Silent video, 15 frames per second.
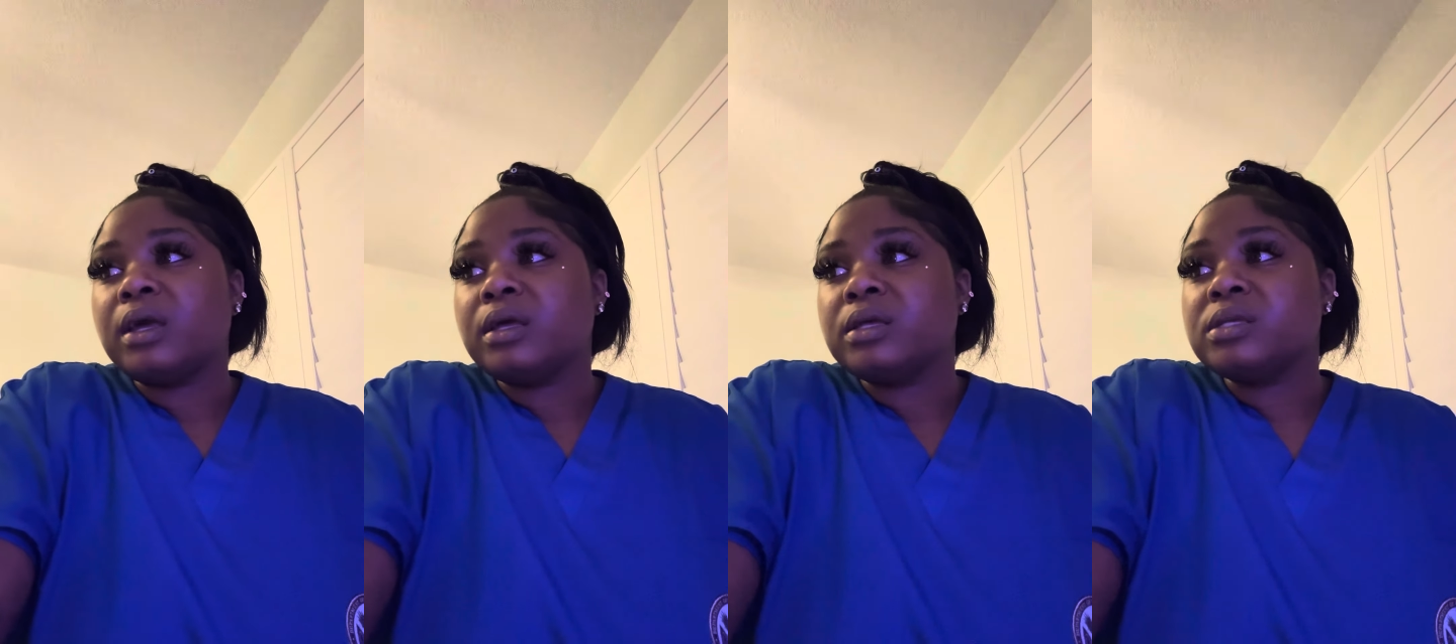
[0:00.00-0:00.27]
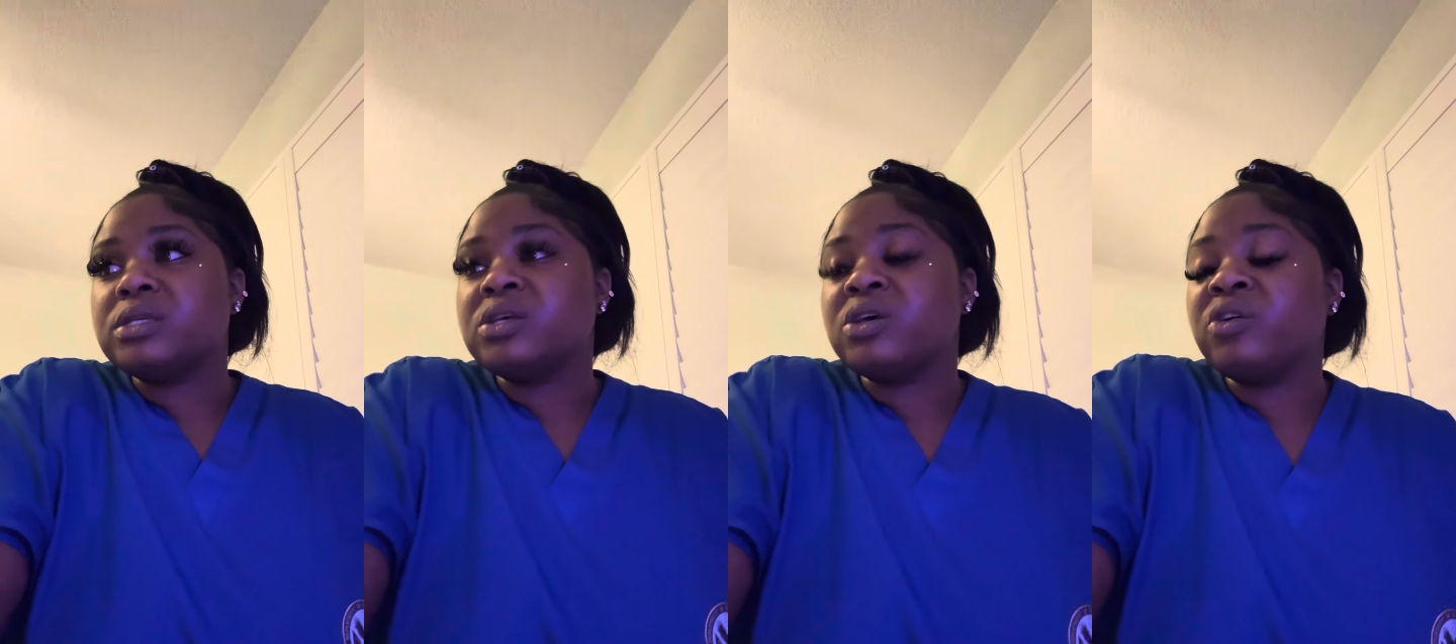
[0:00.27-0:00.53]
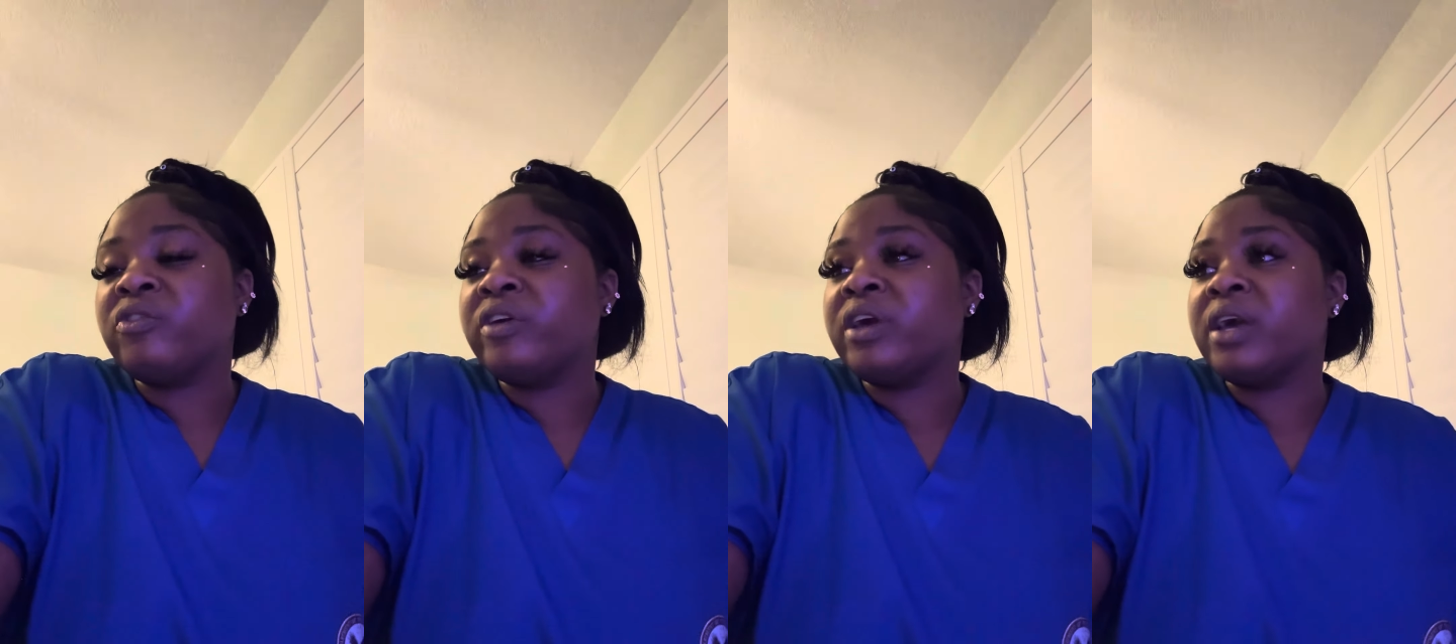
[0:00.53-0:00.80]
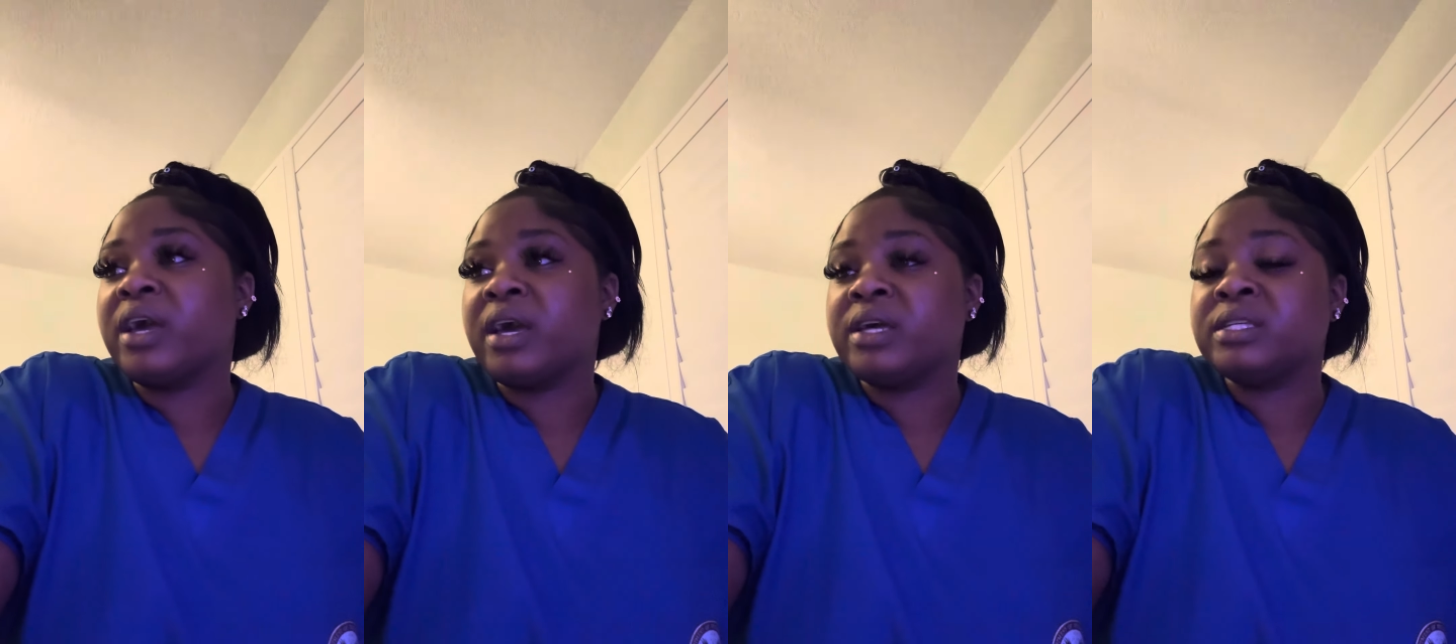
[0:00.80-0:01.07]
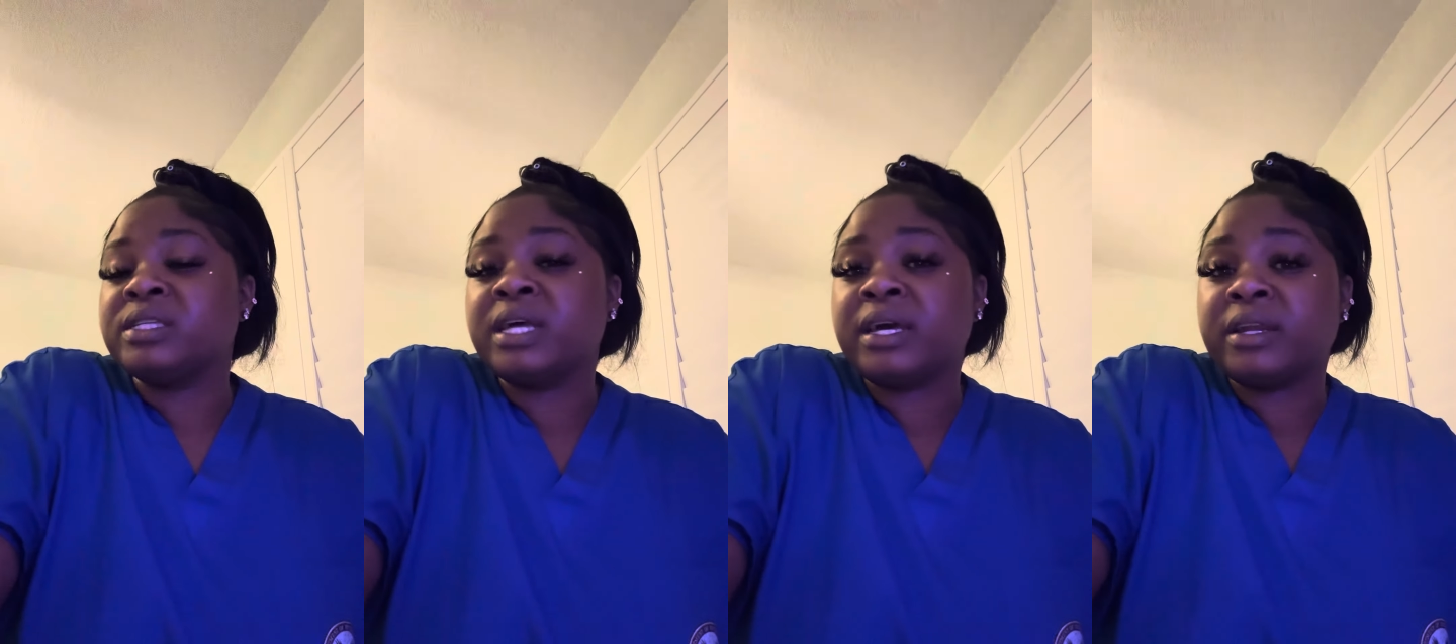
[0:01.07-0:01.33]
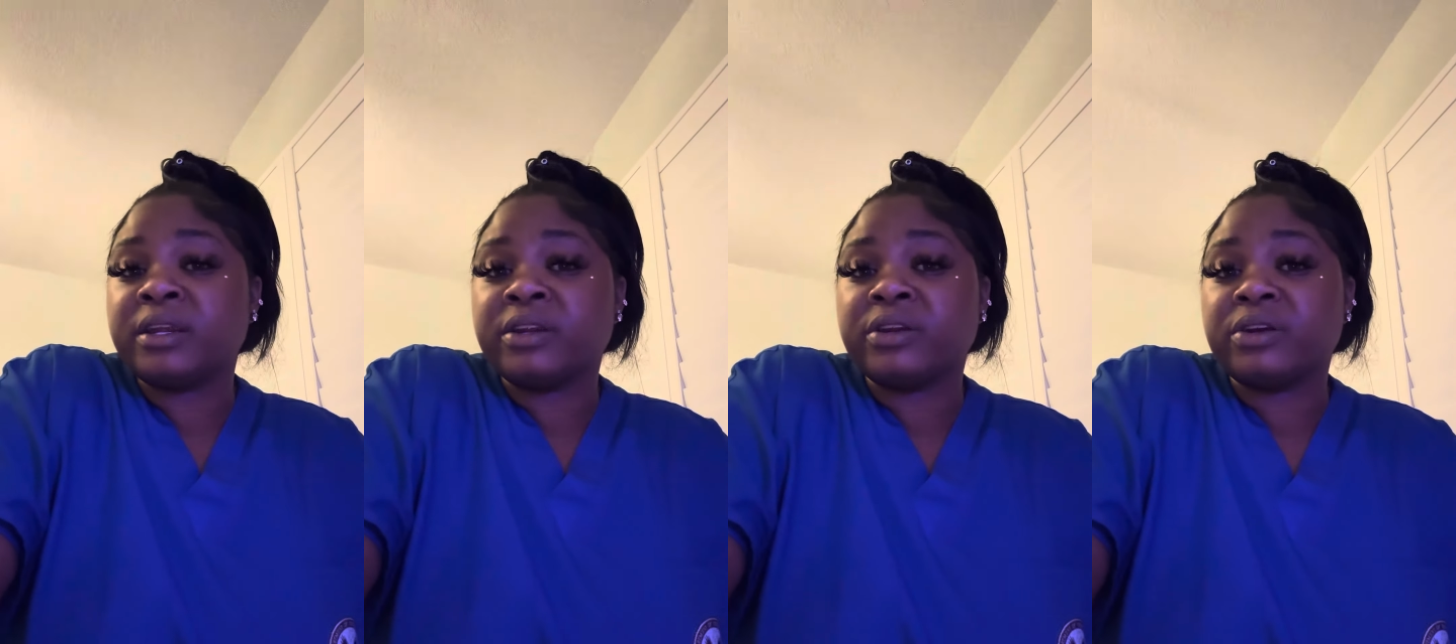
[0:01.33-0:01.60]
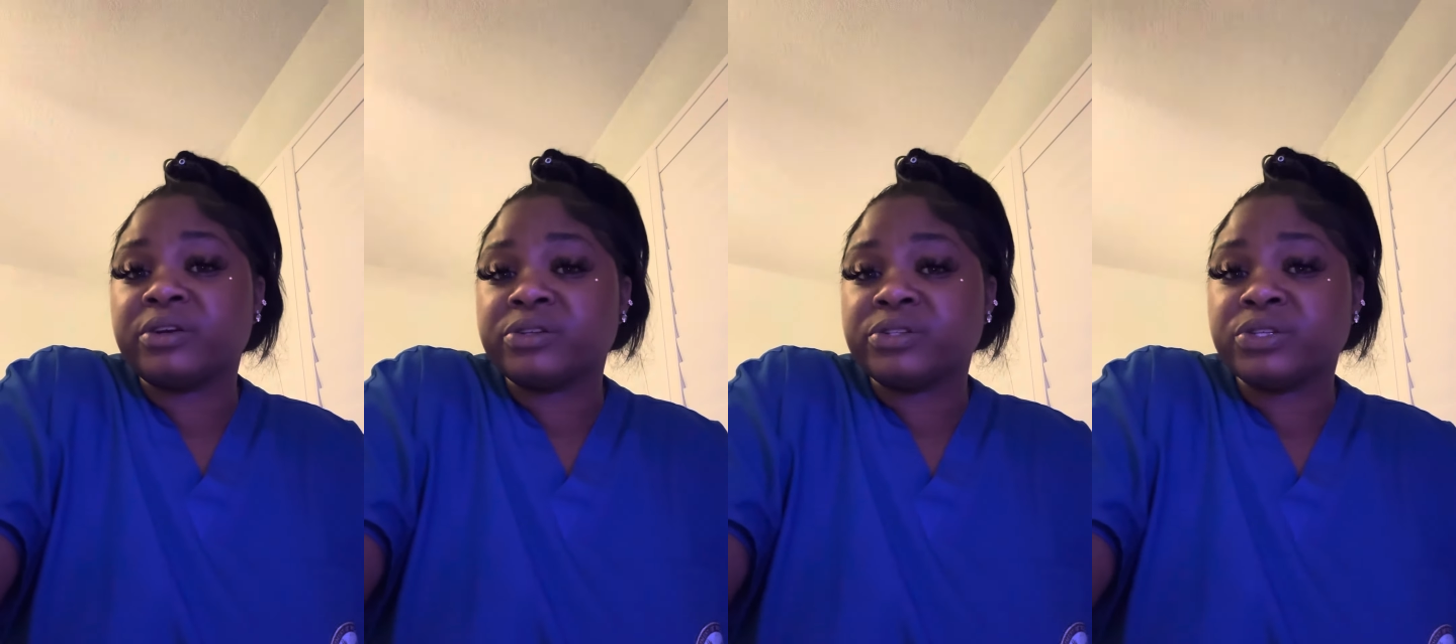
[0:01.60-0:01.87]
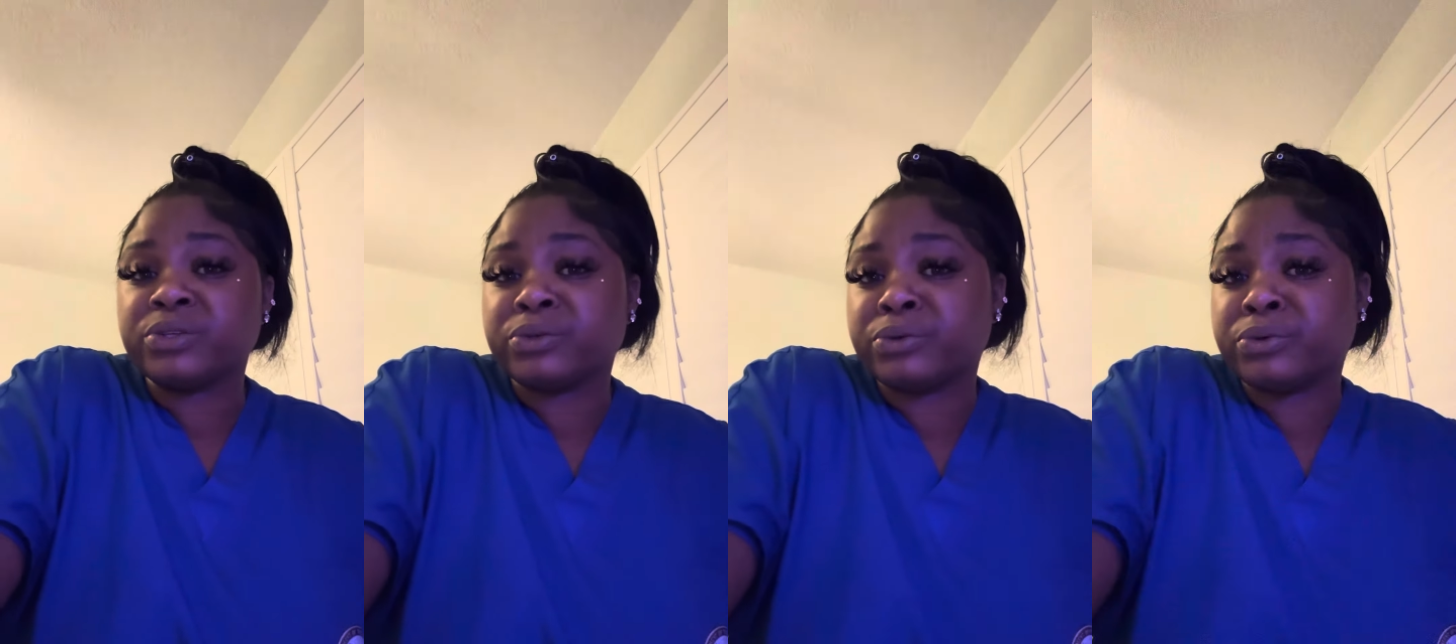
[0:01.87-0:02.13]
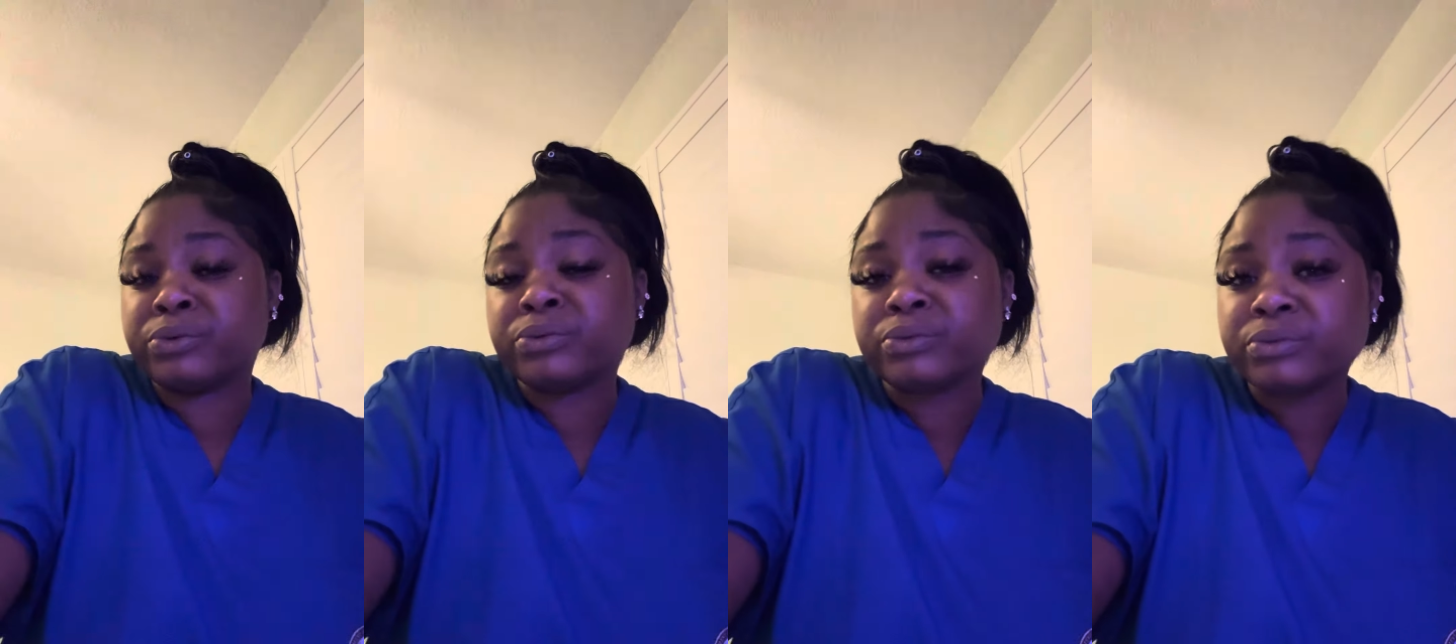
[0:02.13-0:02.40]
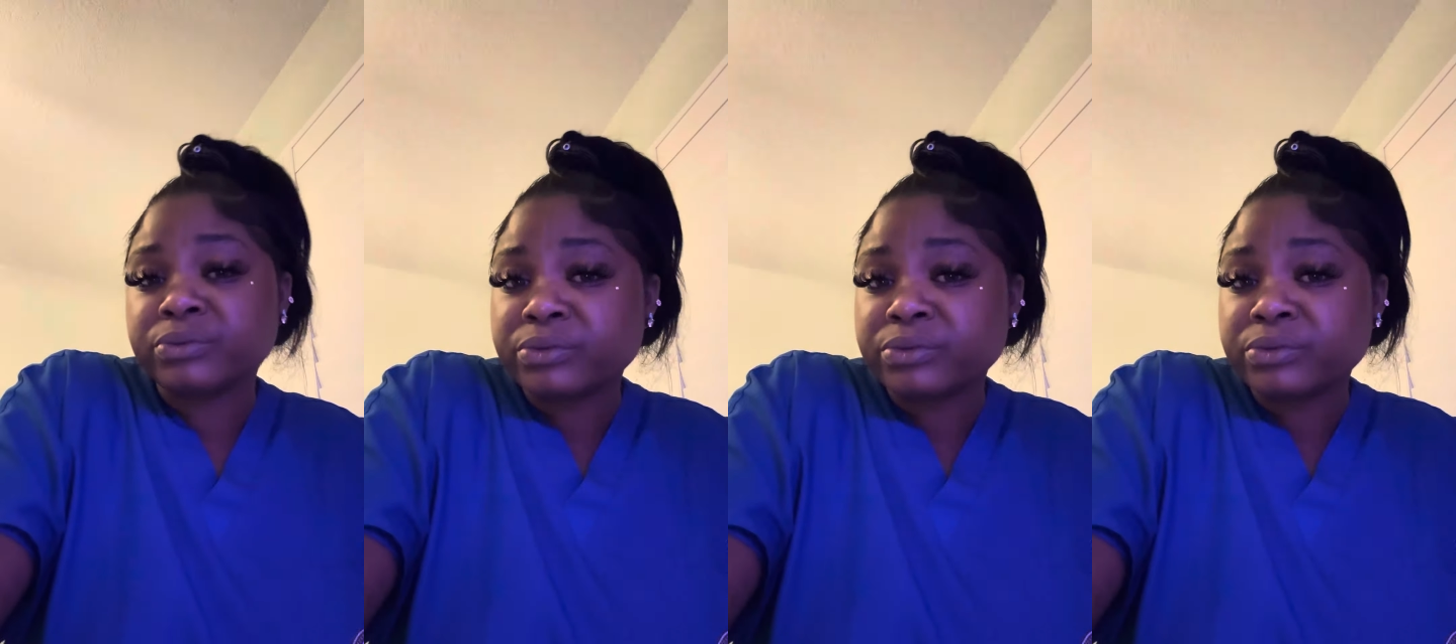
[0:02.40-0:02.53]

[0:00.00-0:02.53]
Sylvia has that in her too.